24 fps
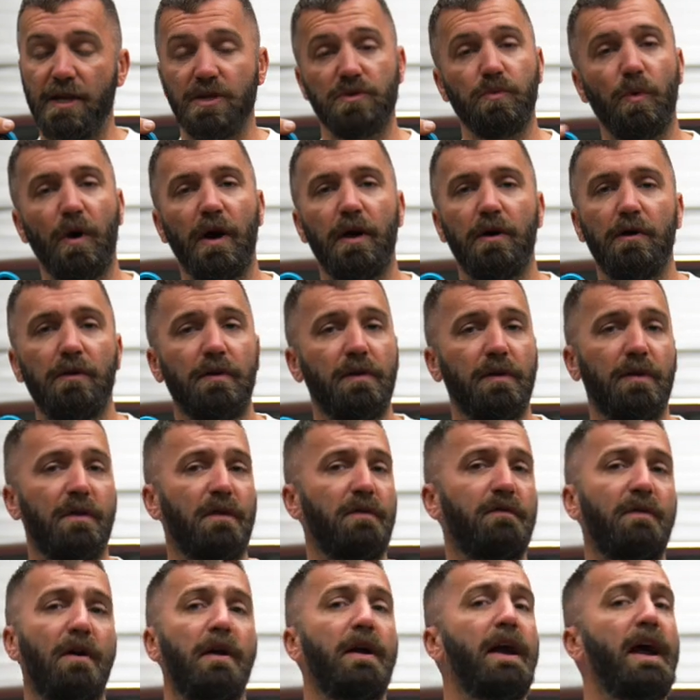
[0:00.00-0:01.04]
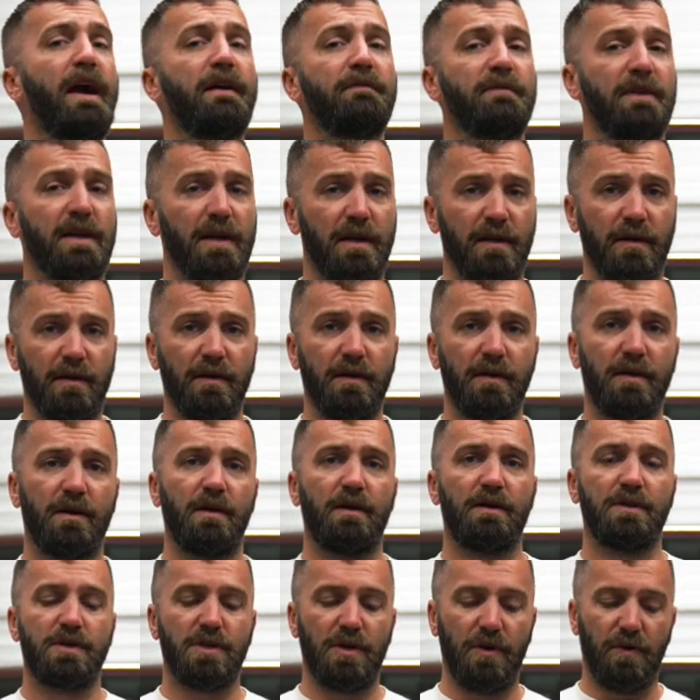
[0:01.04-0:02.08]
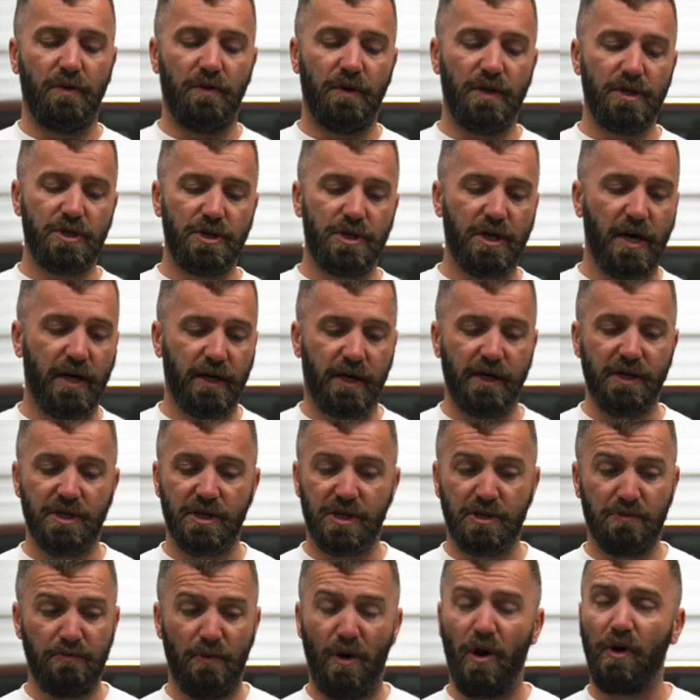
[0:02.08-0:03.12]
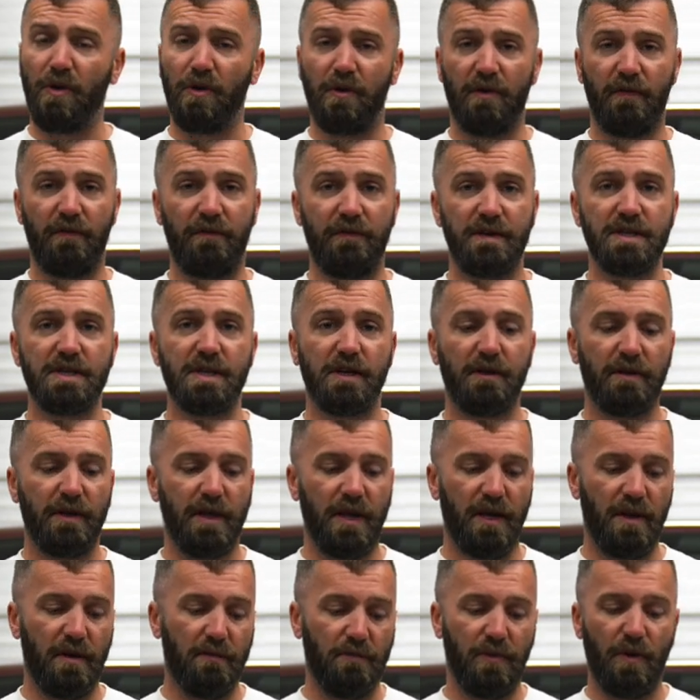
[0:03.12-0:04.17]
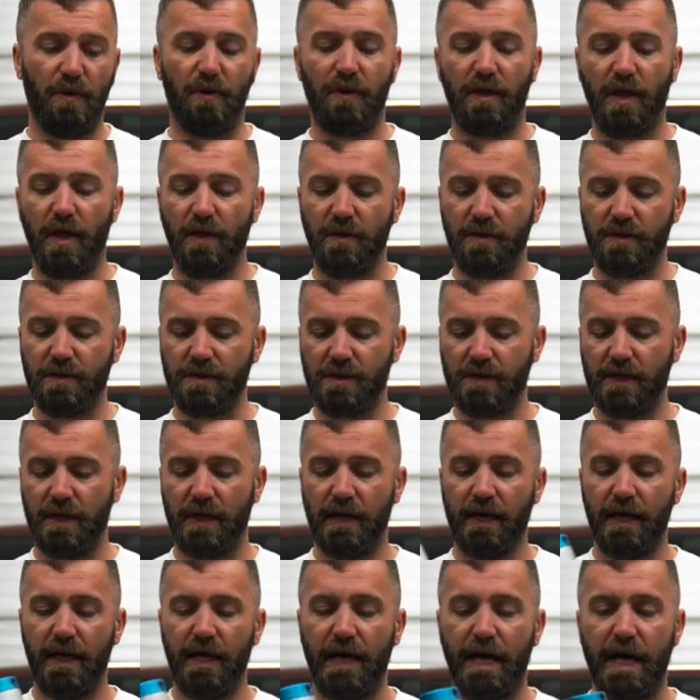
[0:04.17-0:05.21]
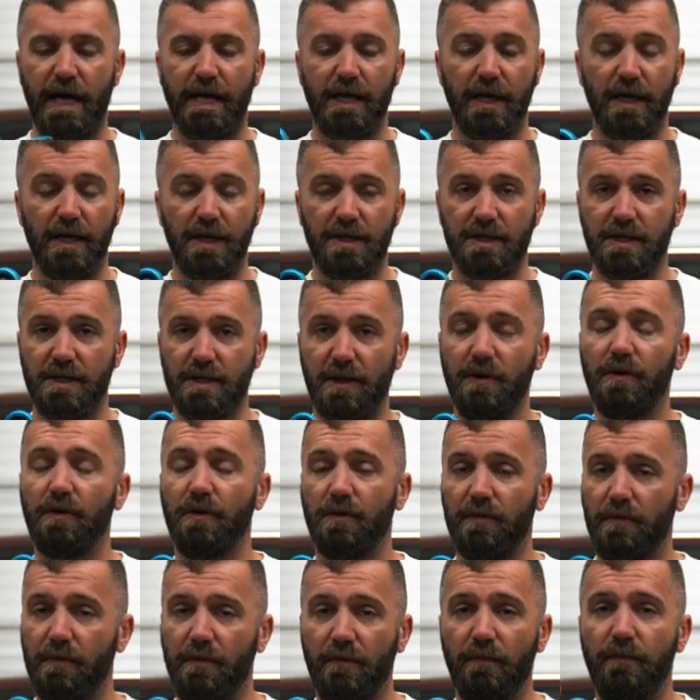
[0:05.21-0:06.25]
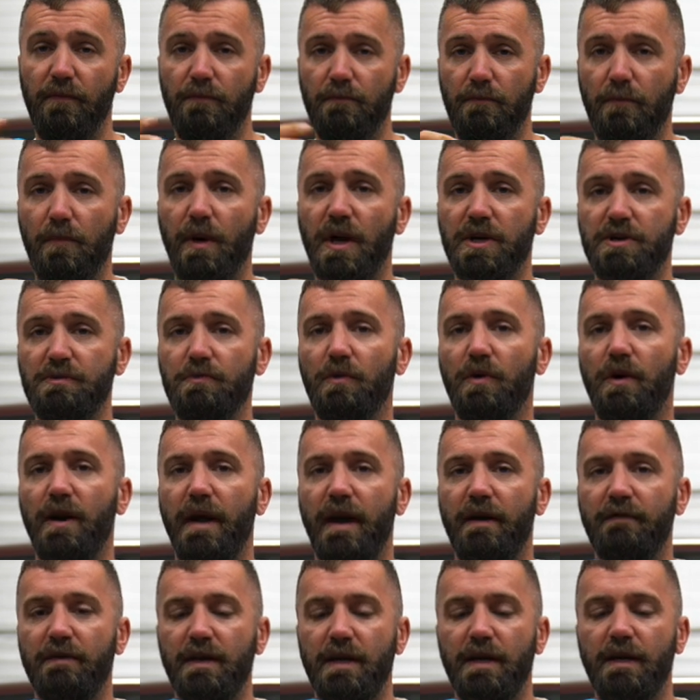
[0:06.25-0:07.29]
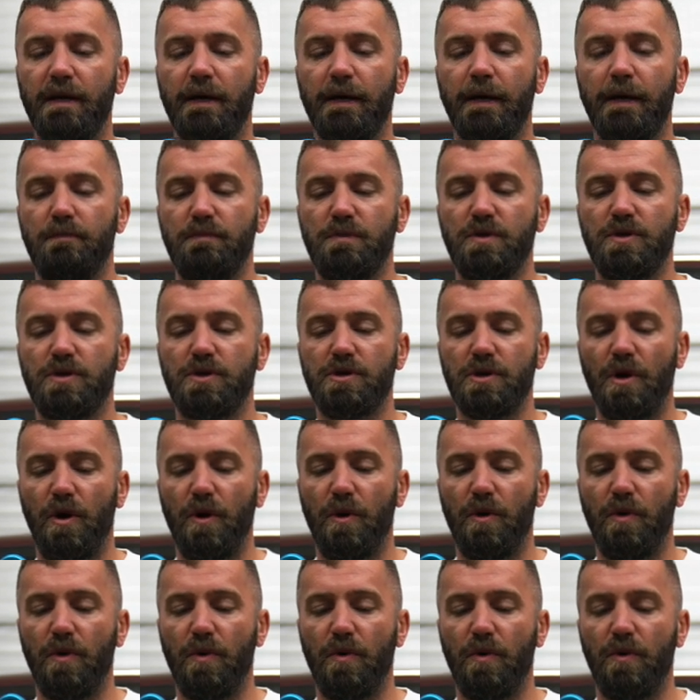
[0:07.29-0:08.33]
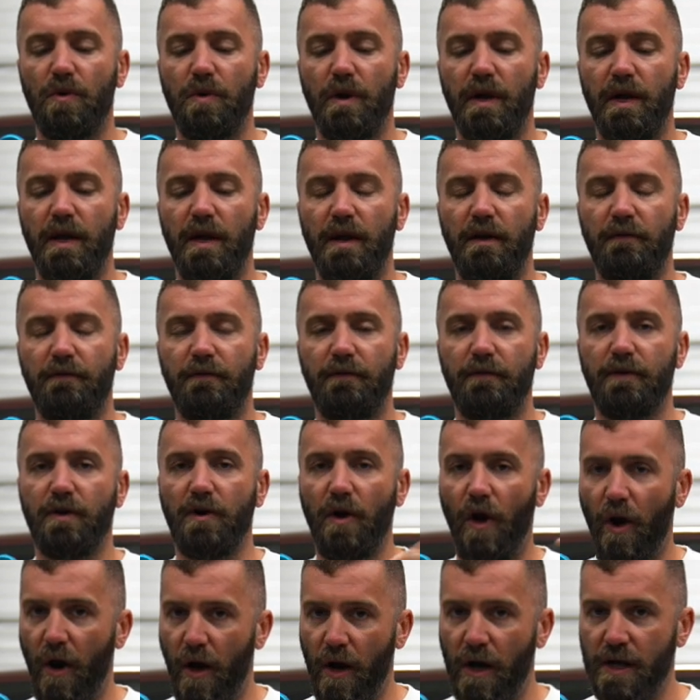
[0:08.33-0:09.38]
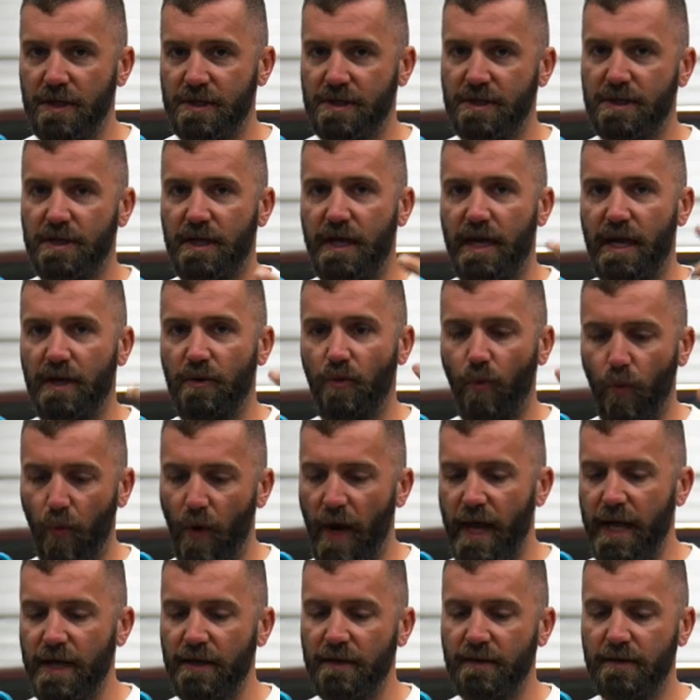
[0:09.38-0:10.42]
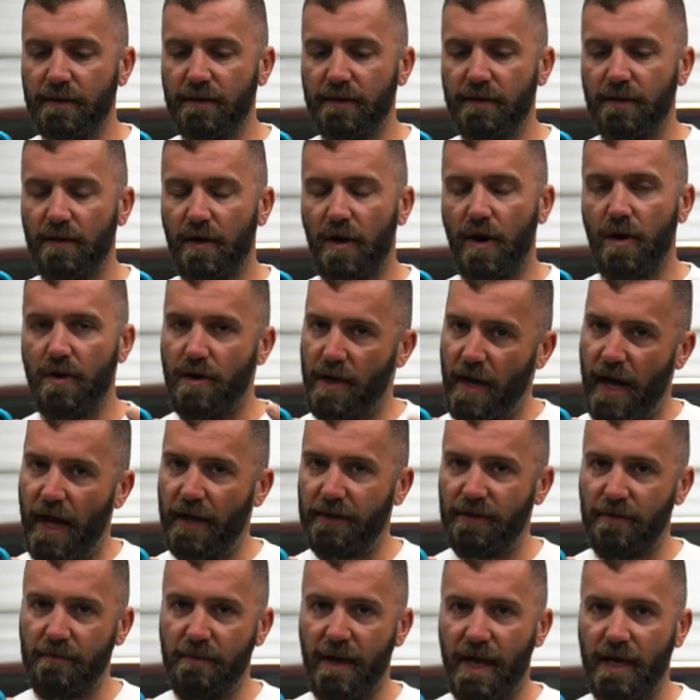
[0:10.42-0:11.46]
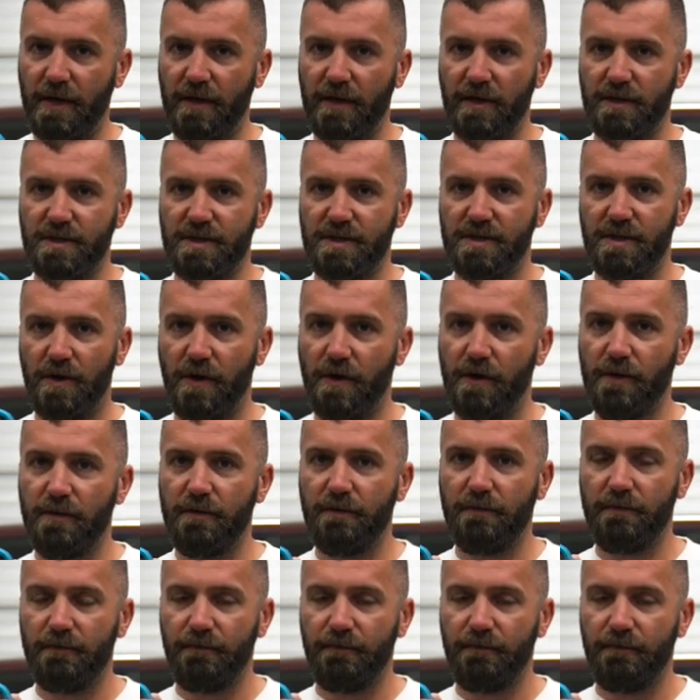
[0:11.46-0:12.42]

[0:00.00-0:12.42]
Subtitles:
as well, they're very heavy. So this shock is smaller physically than both others, and it is still much more heavy. So if cost and weight are not the main concern,